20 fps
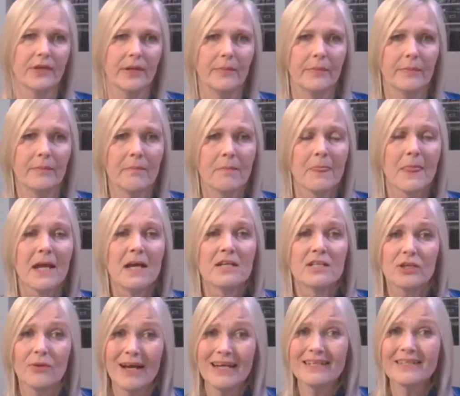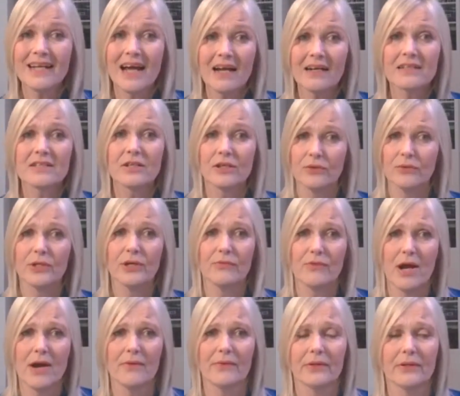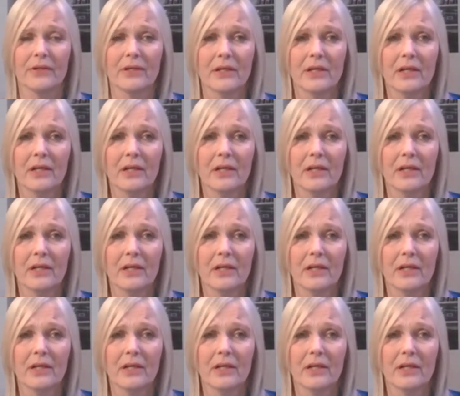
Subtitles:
them. So I started to look around.